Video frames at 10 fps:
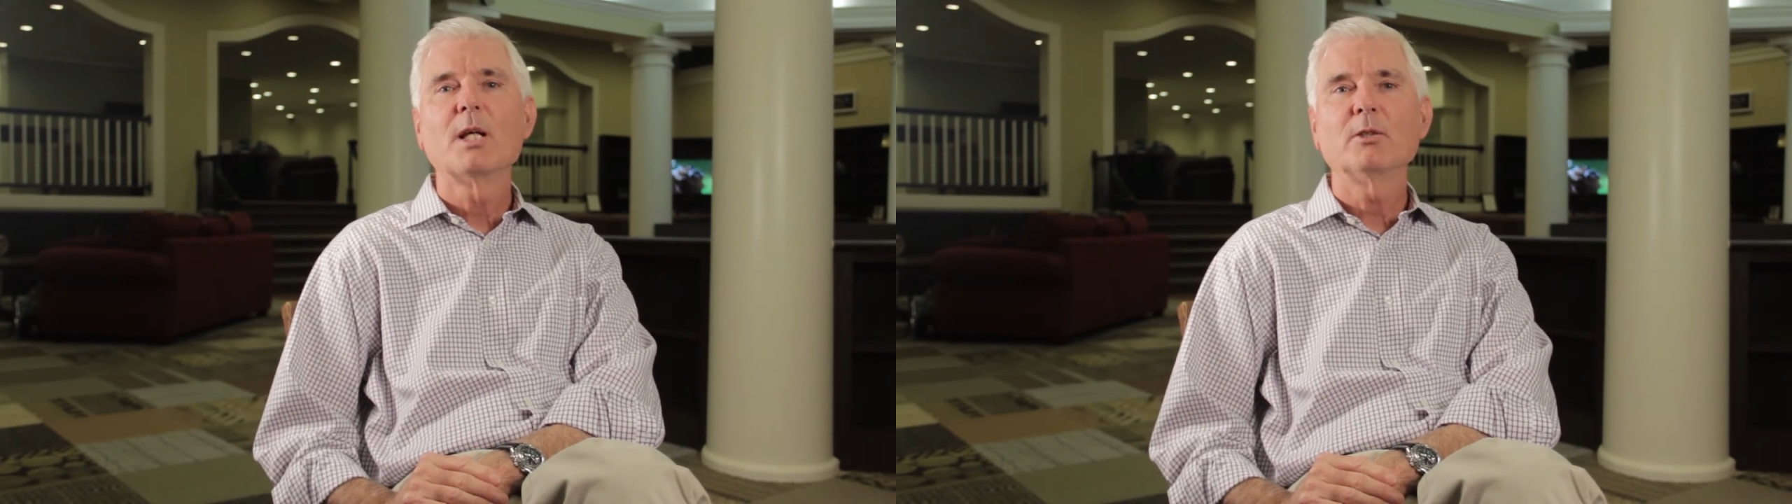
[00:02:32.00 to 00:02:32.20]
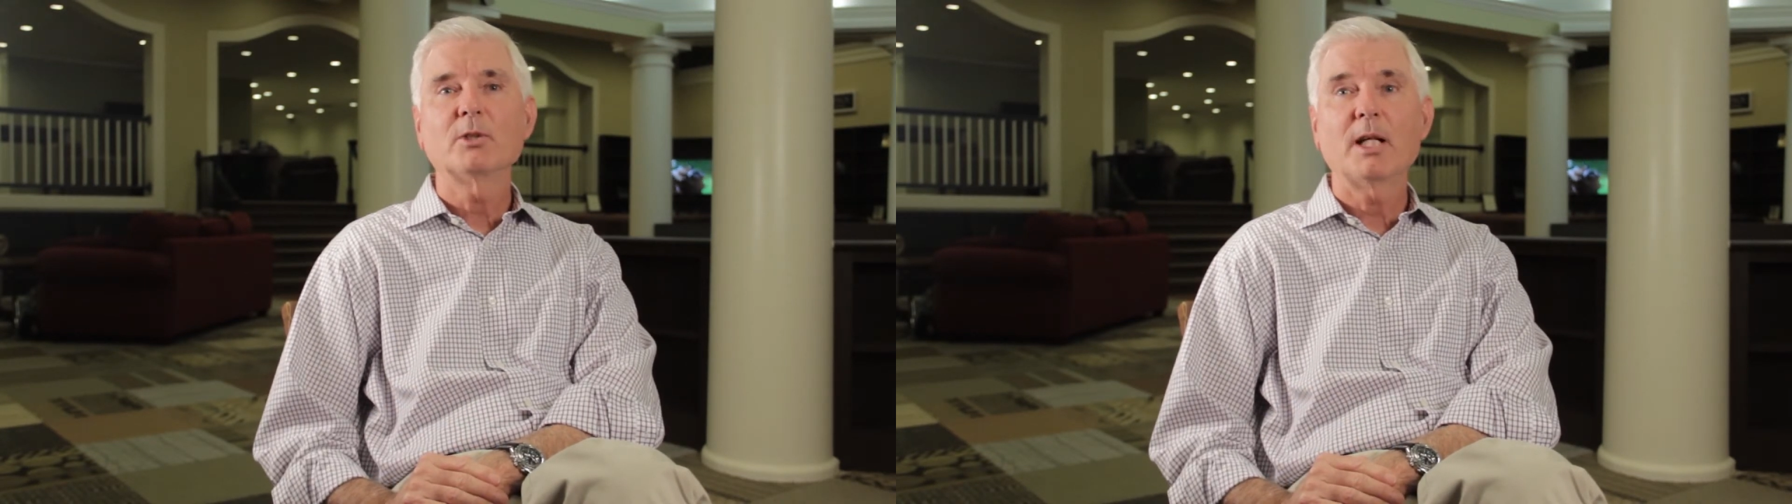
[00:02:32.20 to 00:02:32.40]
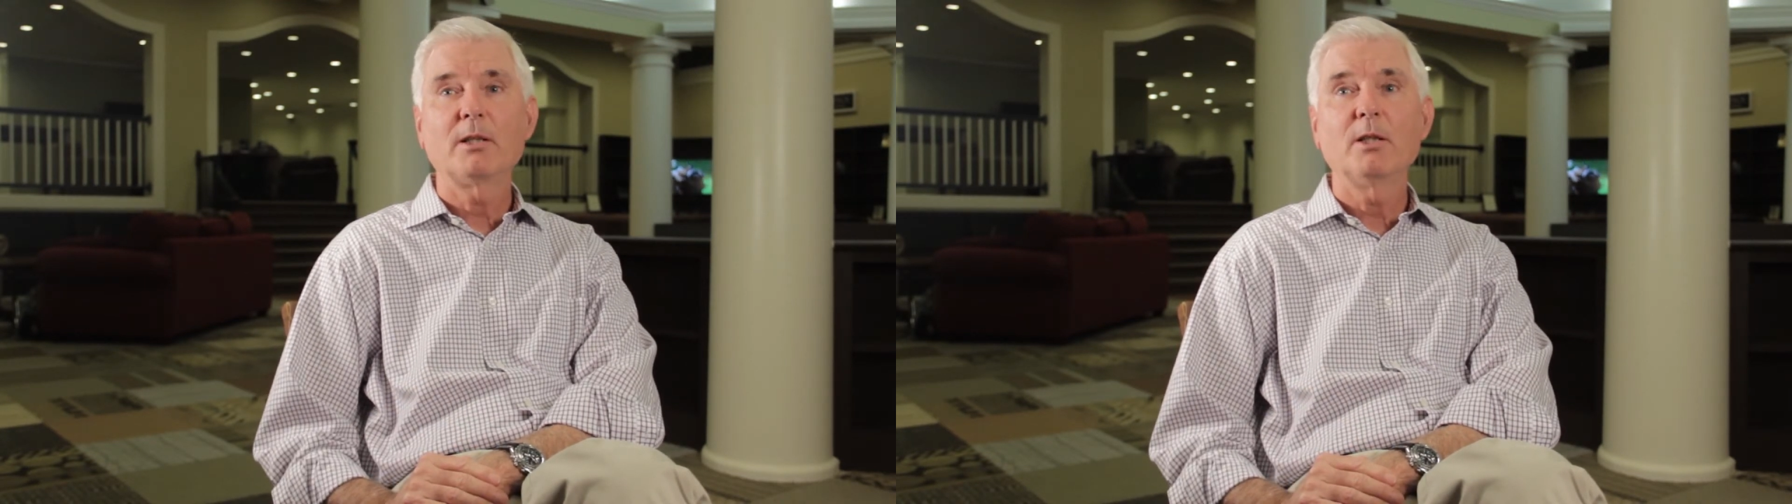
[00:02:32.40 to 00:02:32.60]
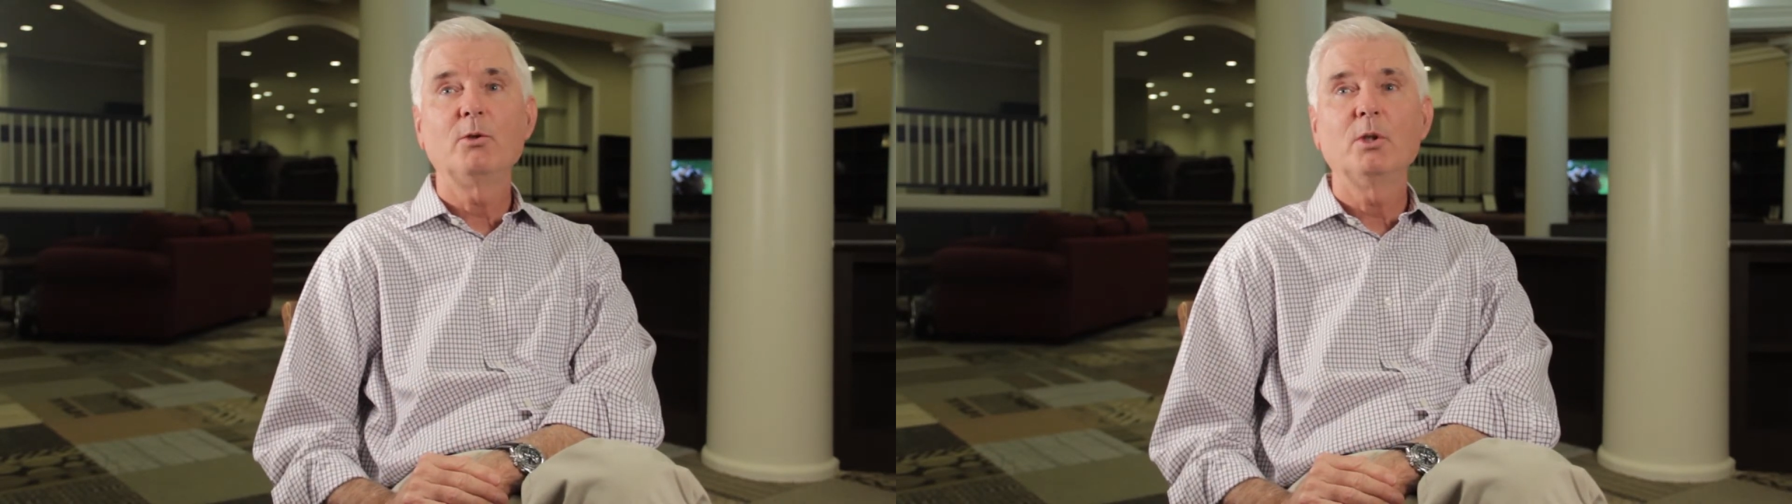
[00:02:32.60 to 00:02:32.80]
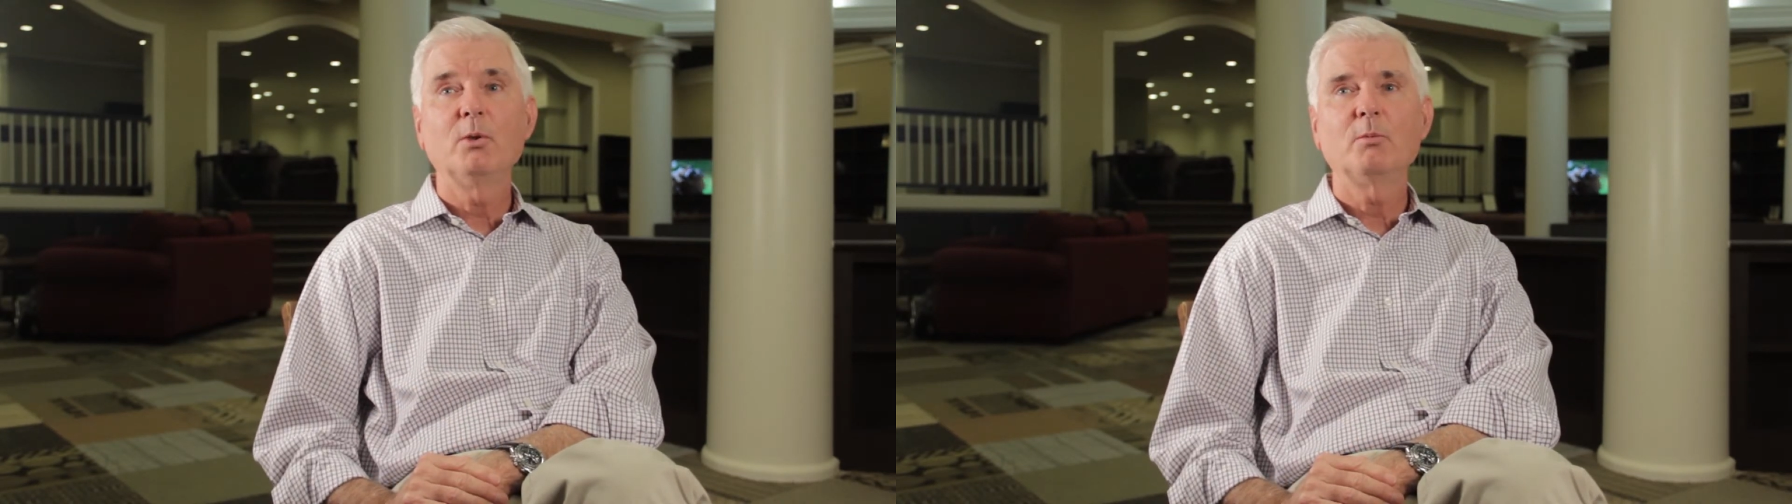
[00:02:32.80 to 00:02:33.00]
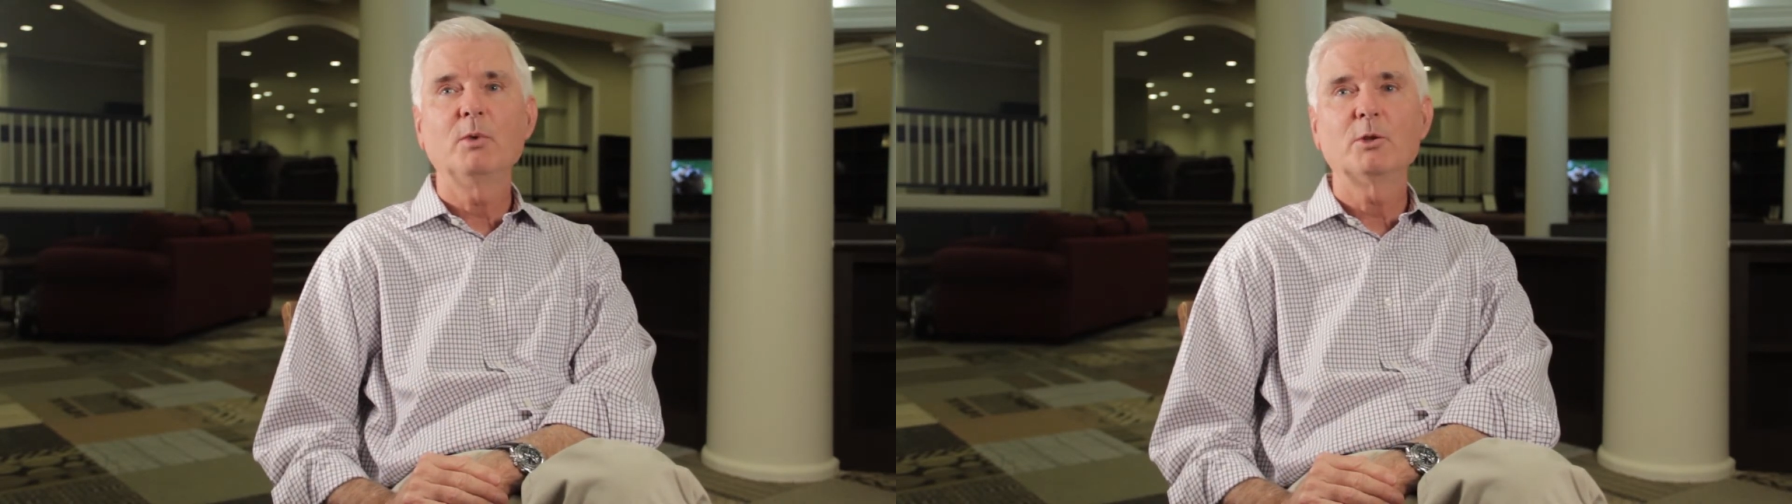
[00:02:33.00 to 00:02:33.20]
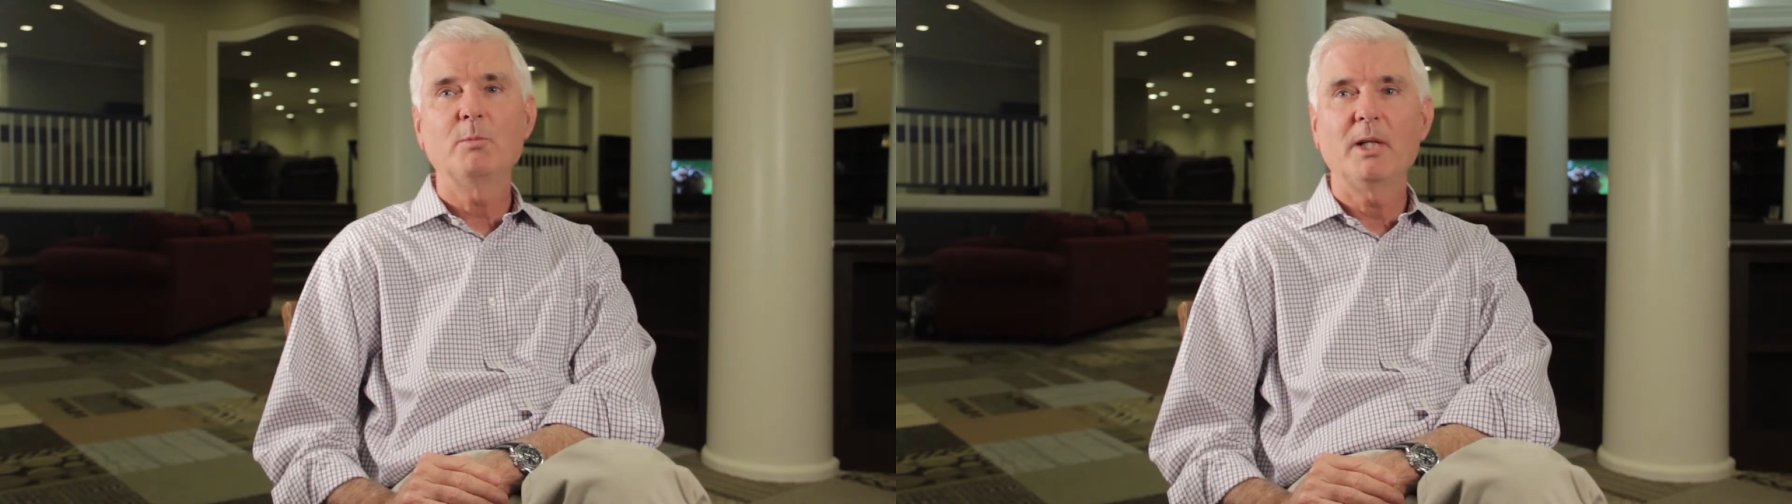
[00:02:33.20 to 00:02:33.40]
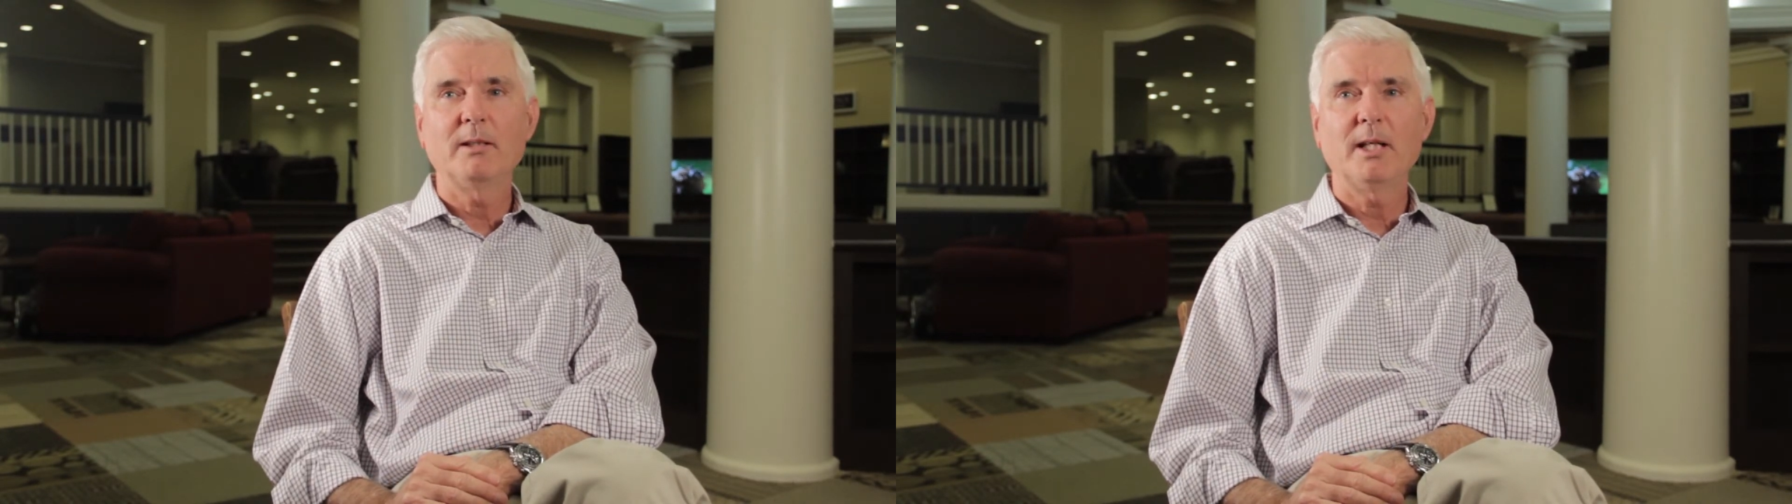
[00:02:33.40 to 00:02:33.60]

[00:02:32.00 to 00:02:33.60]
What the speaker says: Decided to go do it, which meant